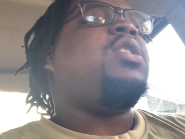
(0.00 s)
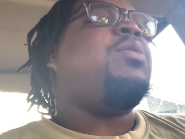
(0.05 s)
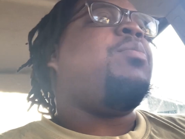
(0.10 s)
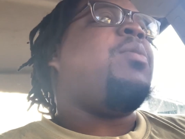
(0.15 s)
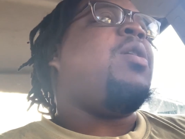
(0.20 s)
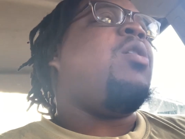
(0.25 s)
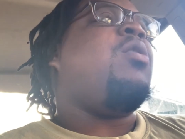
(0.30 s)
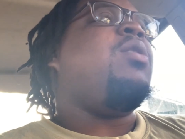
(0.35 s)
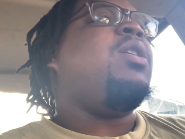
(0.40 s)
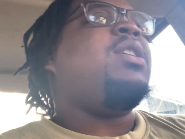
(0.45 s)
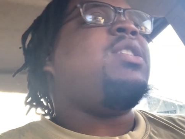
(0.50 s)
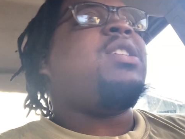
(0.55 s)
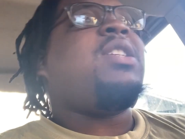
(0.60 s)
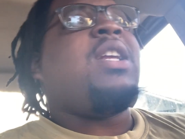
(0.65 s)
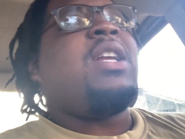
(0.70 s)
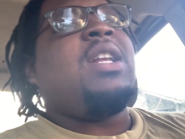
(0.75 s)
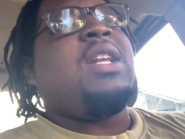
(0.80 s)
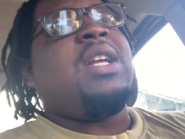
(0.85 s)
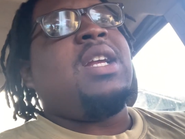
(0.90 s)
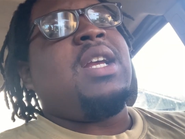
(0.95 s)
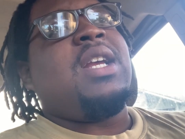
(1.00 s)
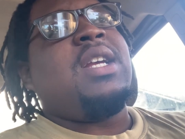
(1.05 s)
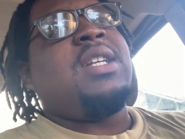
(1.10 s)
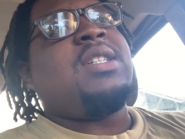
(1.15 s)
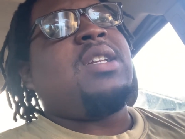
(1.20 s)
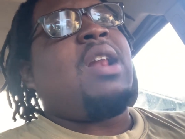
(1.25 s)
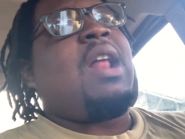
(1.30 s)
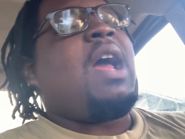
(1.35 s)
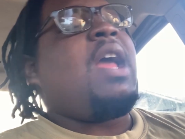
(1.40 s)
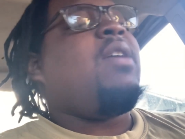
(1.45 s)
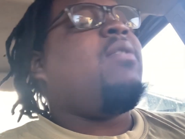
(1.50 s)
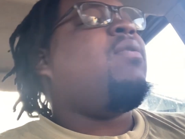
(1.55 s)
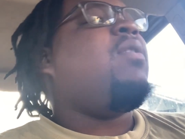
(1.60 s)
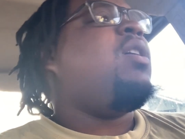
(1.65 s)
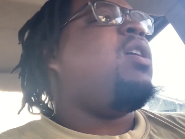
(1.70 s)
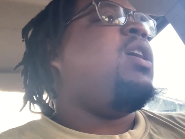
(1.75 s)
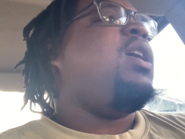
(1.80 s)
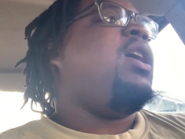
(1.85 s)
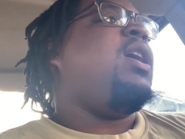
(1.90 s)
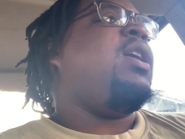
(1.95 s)
about extending his life
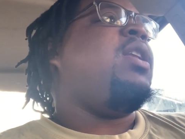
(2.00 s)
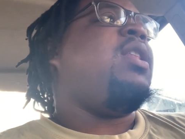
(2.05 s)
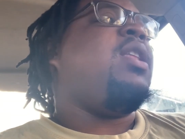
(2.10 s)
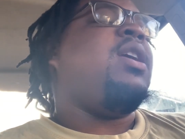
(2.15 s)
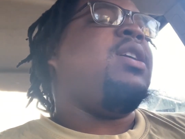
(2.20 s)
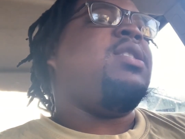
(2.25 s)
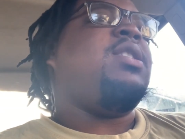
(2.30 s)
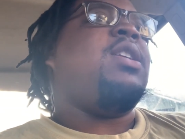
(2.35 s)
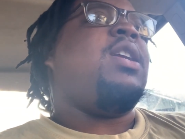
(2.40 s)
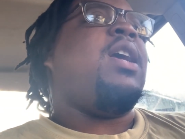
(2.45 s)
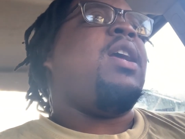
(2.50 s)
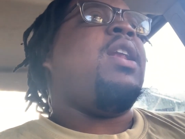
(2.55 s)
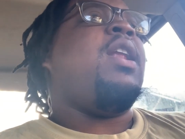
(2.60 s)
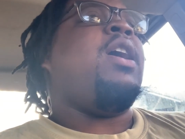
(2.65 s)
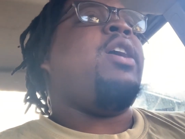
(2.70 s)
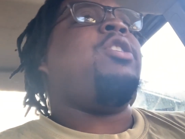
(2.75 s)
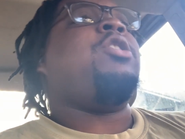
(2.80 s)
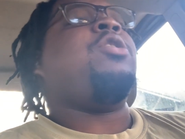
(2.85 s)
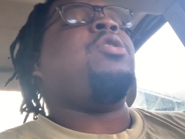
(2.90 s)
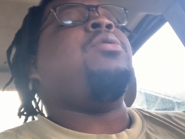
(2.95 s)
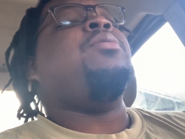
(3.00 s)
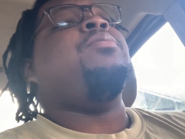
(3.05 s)
and things of that nature.